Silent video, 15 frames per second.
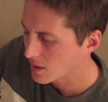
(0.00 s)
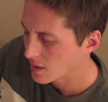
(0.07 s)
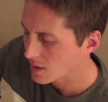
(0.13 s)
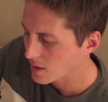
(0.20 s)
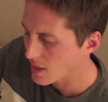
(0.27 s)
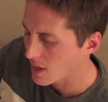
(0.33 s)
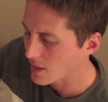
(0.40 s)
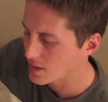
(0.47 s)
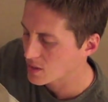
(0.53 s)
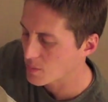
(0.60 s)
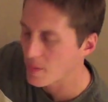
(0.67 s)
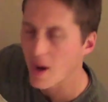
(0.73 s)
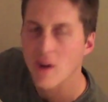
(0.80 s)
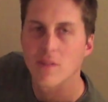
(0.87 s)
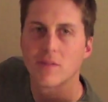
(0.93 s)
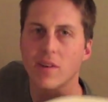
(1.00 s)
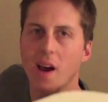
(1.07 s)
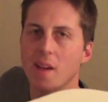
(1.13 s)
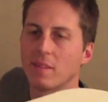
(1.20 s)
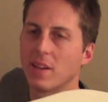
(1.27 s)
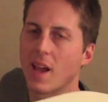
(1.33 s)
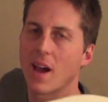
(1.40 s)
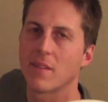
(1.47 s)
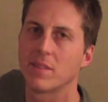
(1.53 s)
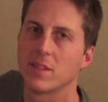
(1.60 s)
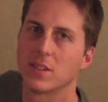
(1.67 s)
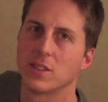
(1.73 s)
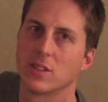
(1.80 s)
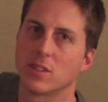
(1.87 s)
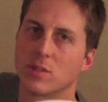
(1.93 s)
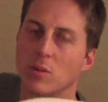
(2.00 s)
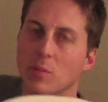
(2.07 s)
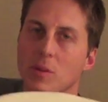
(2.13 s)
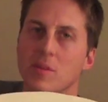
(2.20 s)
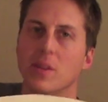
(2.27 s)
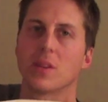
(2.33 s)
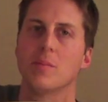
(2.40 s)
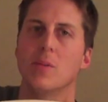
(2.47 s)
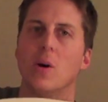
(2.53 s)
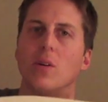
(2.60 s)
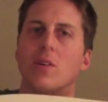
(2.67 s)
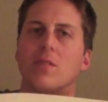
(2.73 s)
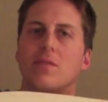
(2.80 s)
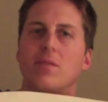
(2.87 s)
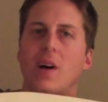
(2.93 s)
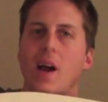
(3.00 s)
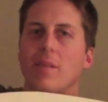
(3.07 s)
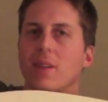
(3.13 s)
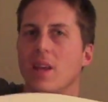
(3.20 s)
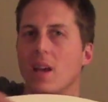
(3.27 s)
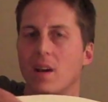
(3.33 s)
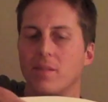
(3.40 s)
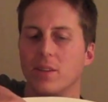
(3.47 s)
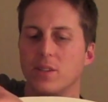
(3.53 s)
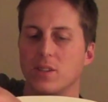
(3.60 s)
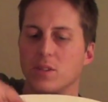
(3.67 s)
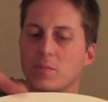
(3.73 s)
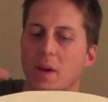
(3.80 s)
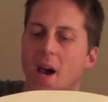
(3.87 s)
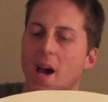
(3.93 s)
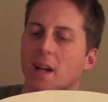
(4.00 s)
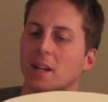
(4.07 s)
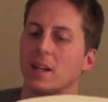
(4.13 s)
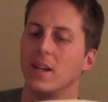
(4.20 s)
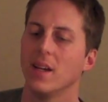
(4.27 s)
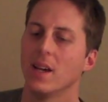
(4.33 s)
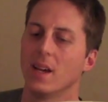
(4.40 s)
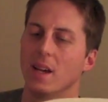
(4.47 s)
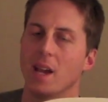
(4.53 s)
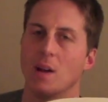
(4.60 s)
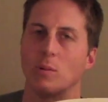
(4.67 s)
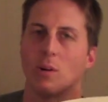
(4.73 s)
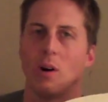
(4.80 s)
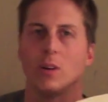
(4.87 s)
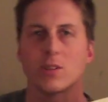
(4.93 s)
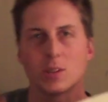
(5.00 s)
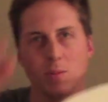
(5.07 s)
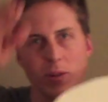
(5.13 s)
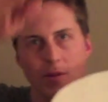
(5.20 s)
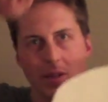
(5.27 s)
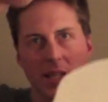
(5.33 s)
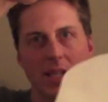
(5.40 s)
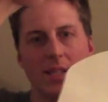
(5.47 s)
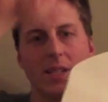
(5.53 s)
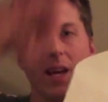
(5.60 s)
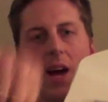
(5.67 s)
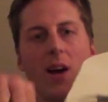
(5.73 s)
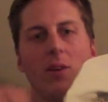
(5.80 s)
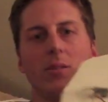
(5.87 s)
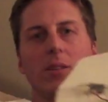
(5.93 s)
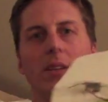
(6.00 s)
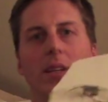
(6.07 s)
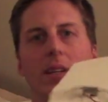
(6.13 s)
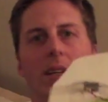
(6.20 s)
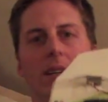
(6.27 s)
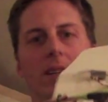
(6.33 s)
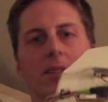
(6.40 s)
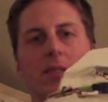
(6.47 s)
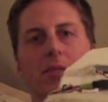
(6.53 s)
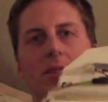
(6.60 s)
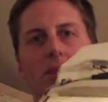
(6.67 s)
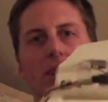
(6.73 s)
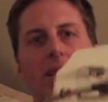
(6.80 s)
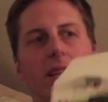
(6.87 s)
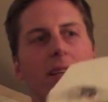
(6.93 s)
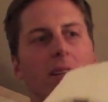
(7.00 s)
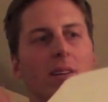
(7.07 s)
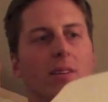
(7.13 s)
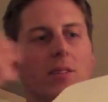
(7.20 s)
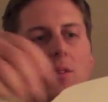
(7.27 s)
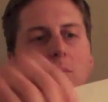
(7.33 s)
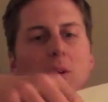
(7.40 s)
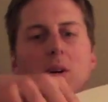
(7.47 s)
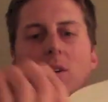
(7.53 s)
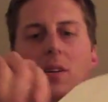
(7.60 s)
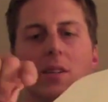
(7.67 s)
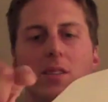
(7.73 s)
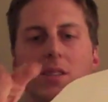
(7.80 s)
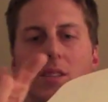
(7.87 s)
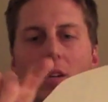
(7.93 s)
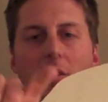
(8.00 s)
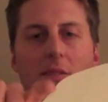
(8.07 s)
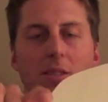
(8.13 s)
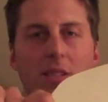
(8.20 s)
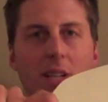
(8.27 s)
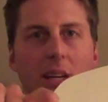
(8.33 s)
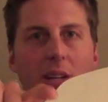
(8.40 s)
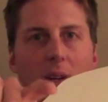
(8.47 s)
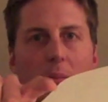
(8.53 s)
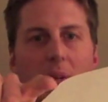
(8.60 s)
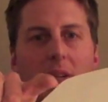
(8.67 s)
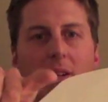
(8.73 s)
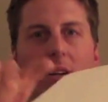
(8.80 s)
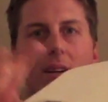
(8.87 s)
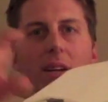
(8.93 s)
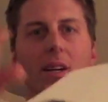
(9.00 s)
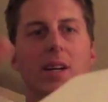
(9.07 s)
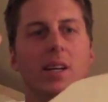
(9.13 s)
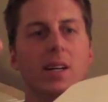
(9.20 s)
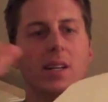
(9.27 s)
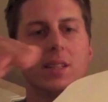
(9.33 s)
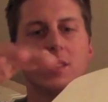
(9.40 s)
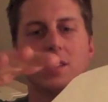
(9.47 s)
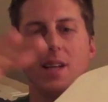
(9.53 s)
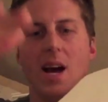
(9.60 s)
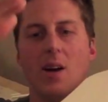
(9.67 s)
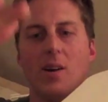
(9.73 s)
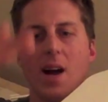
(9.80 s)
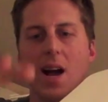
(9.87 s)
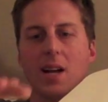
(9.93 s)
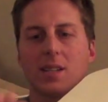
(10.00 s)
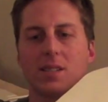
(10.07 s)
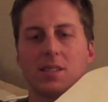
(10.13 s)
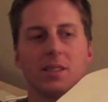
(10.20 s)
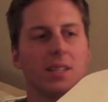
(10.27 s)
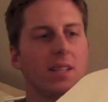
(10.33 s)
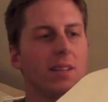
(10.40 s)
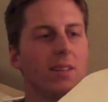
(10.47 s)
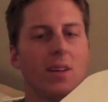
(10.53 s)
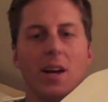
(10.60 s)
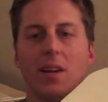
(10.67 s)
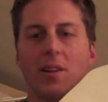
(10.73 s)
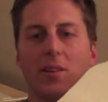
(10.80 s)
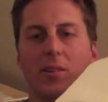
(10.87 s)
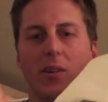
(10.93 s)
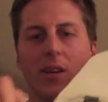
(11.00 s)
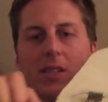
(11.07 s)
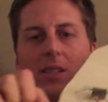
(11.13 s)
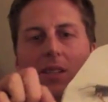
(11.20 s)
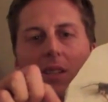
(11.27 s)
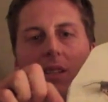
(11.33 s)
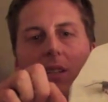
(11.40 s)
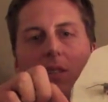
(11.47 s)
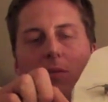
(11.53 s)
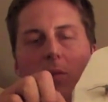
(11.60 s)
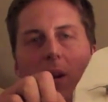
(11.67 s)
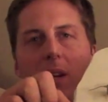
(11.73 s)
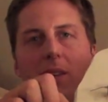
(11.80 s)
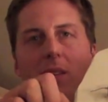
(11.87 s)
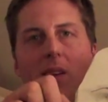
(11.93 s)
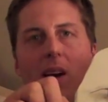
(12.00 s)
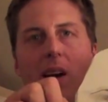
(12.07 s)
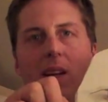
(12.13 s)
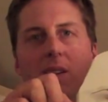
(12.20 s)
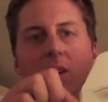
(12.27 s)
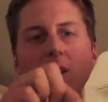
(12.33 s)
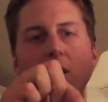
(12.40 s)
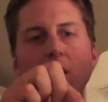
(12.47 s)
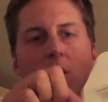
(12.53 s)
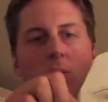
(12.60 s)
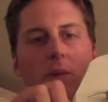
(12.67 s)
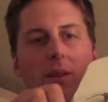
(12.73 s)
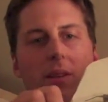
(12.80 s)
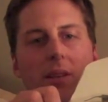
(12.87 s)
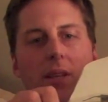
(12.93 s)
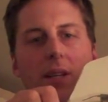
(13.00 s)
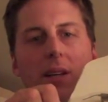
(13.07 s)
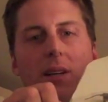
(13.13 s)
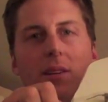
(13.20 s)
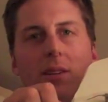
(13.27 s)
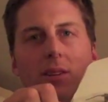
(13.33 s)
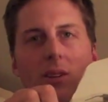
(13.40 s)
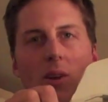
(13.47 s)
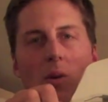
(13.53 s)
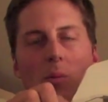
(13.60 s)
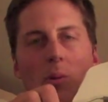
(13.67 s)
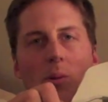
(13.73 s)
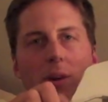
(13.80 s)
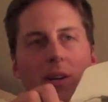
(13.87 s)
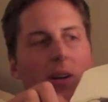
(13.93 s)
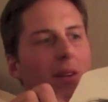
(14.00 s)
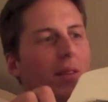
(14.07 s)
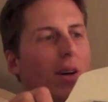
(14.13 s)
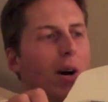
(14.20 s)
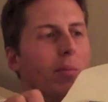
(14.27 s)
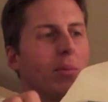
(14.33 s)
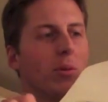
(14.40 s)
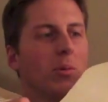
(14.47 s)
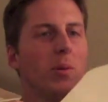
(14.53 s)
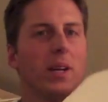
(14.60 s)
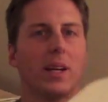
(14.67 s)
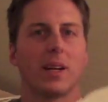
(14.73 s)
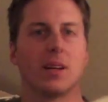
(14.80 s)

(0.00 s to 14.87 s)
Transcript: Yeah, it's about 5.5 inches. So we're moving the motor 5.5 inches back, and we're also moving it down. So if you look here, the motor, instead of sticking up here, it's now actually, the line of thrust is right in line with the low point on the upper wing,